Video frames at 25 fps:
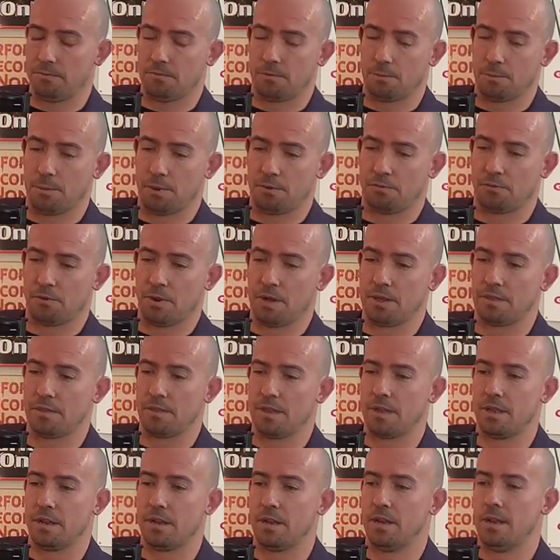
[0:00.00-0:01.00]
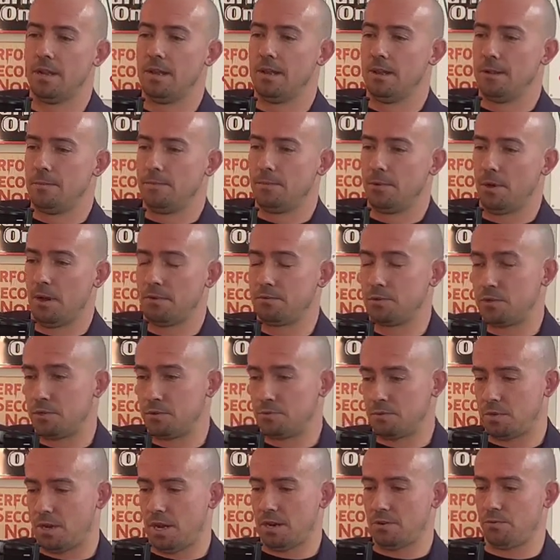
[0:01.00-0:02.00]
their friend. Then, I've
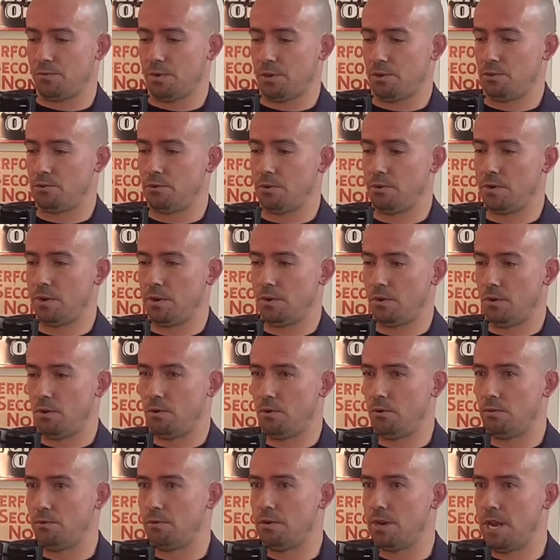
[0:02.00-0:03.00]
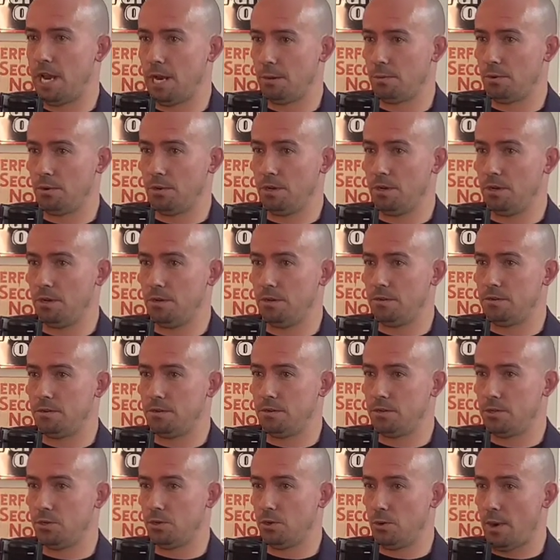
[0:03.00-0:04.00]
just kind of recruited a whole neighborhood
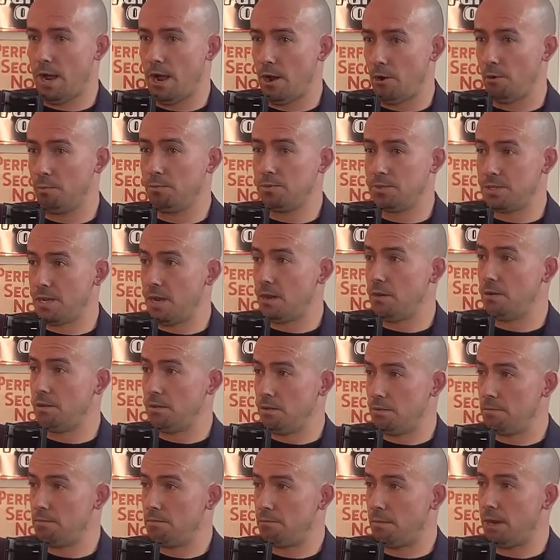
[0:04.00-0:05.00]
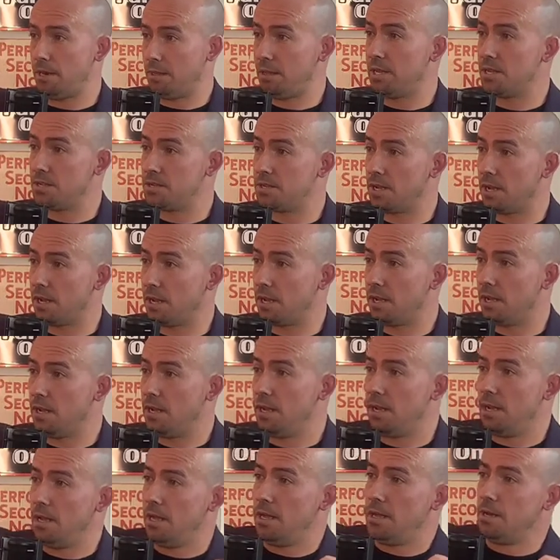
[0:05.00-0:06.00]
to help sell my listing.
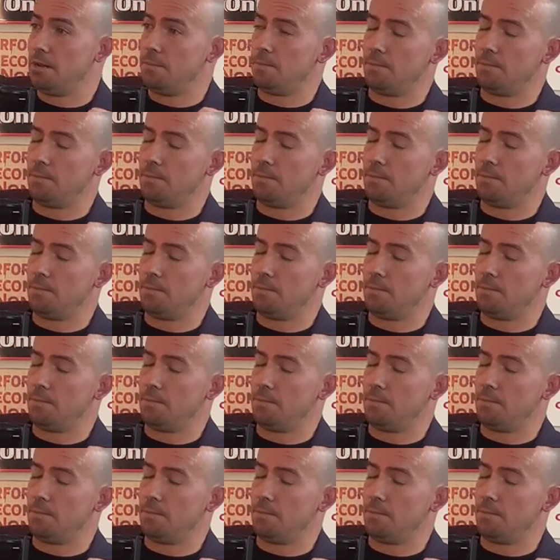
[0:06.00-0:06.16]
Right. Yes.